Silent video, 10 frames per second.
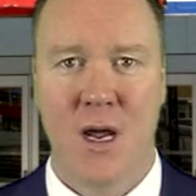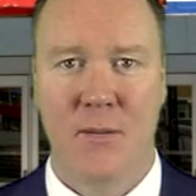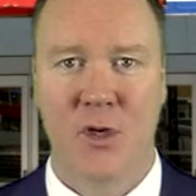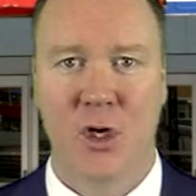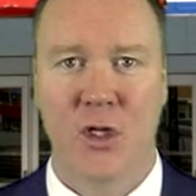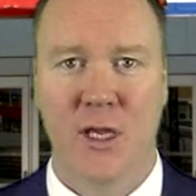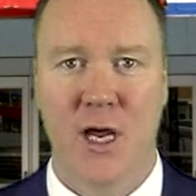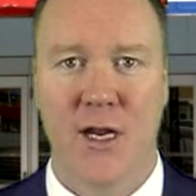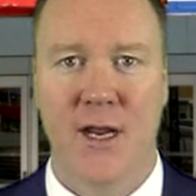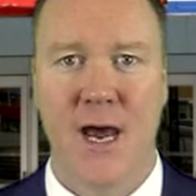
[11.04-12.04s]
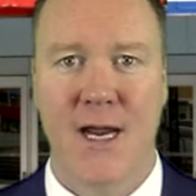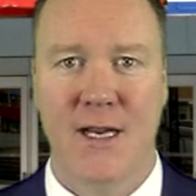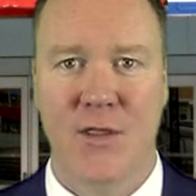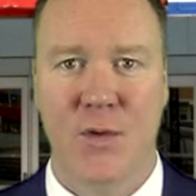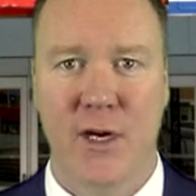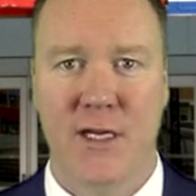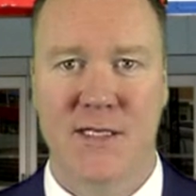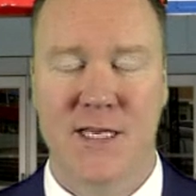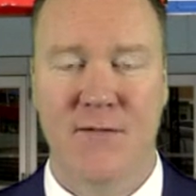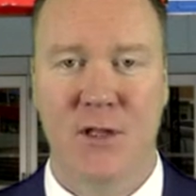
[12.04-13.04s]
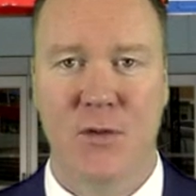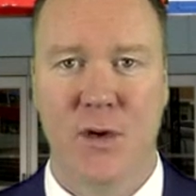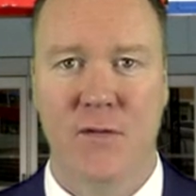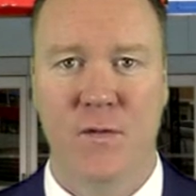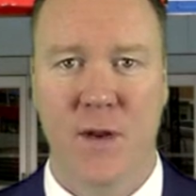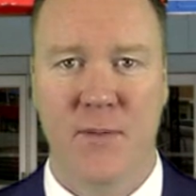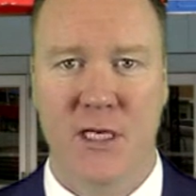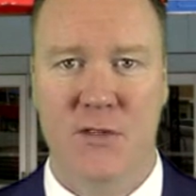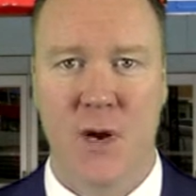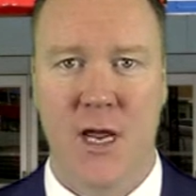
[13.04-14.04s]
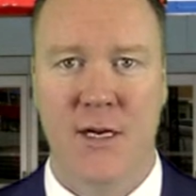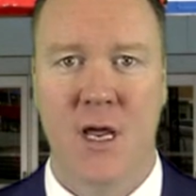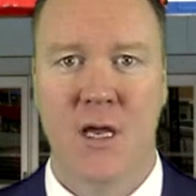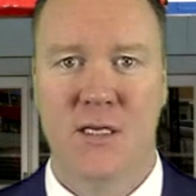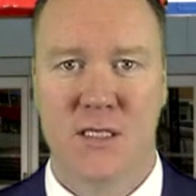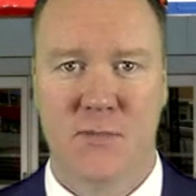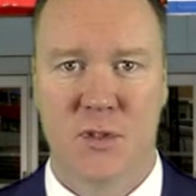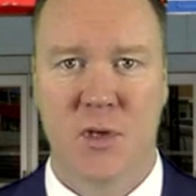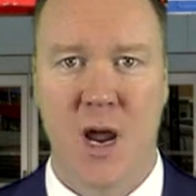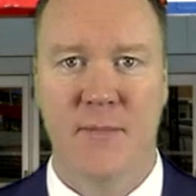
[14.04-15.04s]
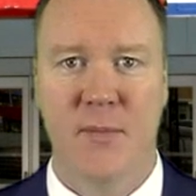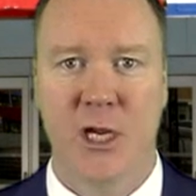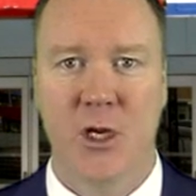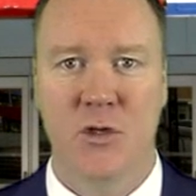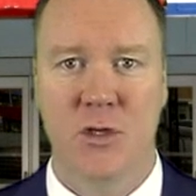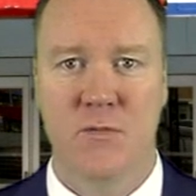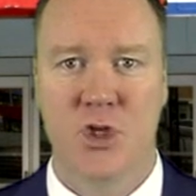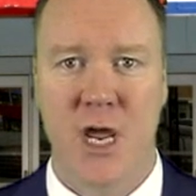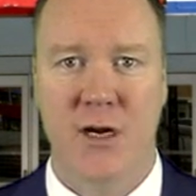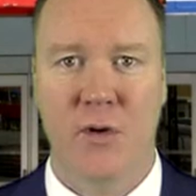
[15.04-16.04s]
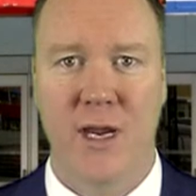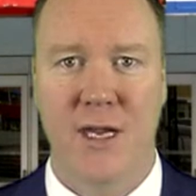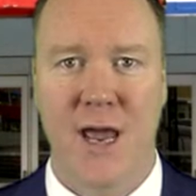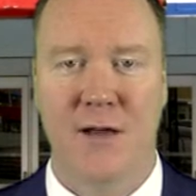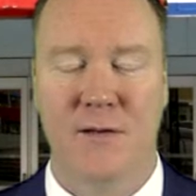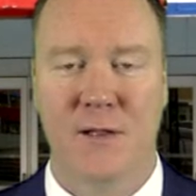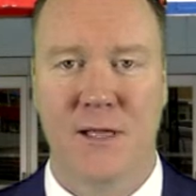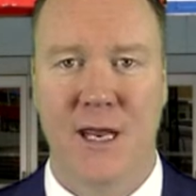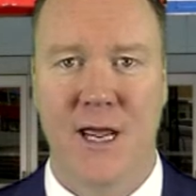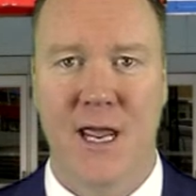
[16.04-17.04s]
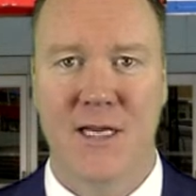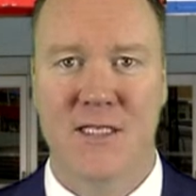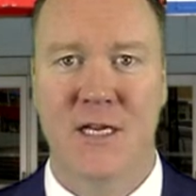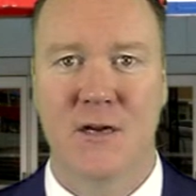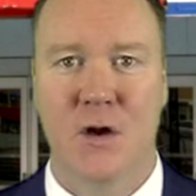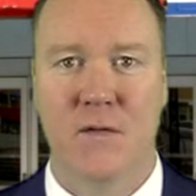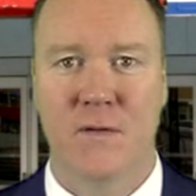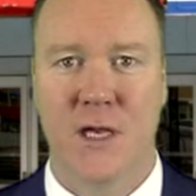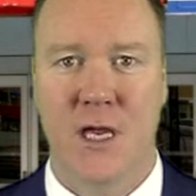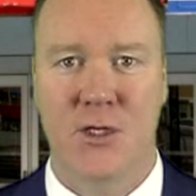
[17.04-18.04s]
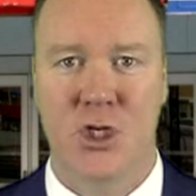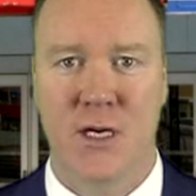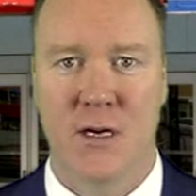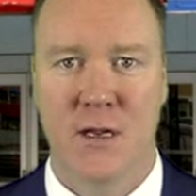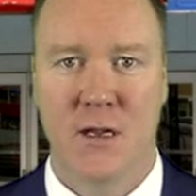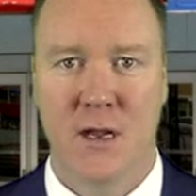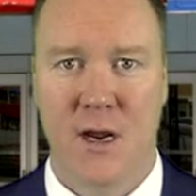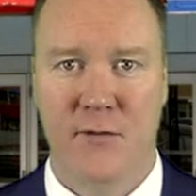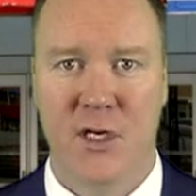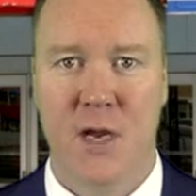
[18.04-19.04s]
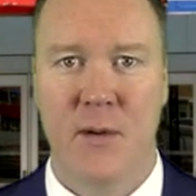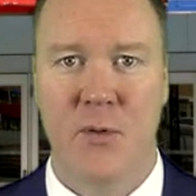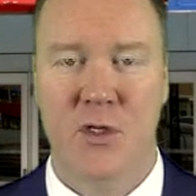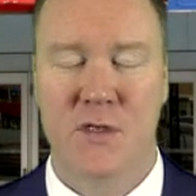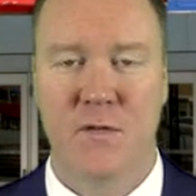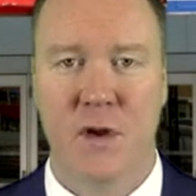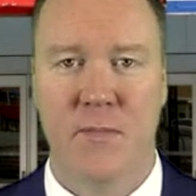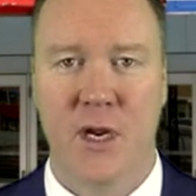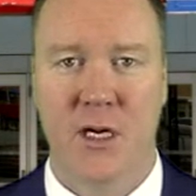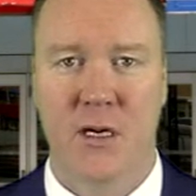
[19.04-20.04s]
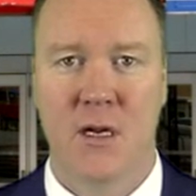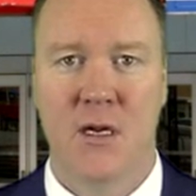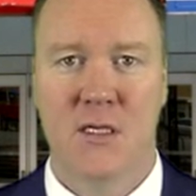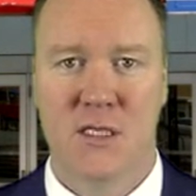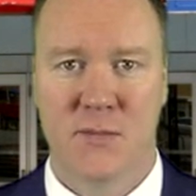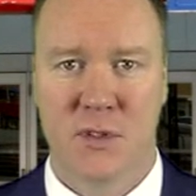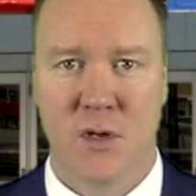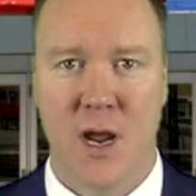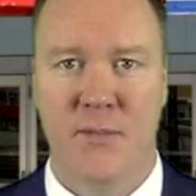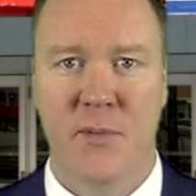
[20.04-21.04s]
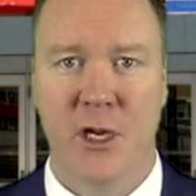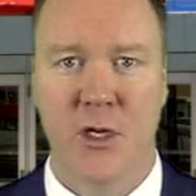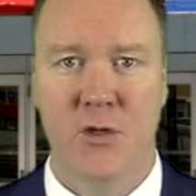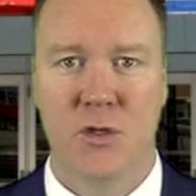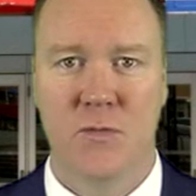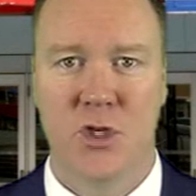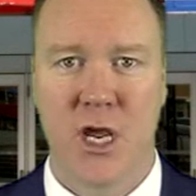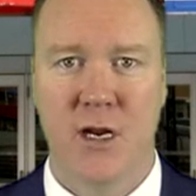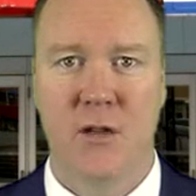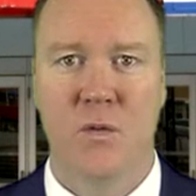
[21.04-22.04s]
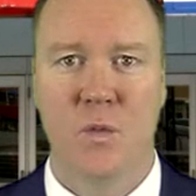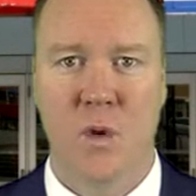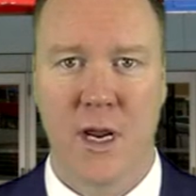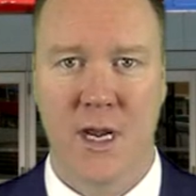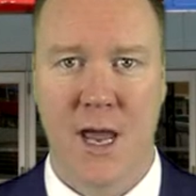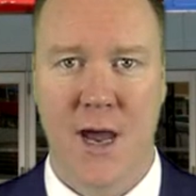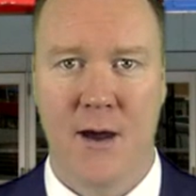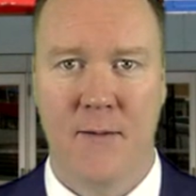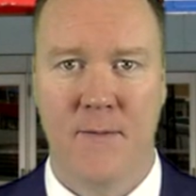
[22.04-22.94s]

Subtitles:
I'm currently on the 93 and 73 free picks run. Subscribe to my YouTube channel right now and you'll get an instant notification every time I post a free pick. Subscribe to my YouTube channel right now.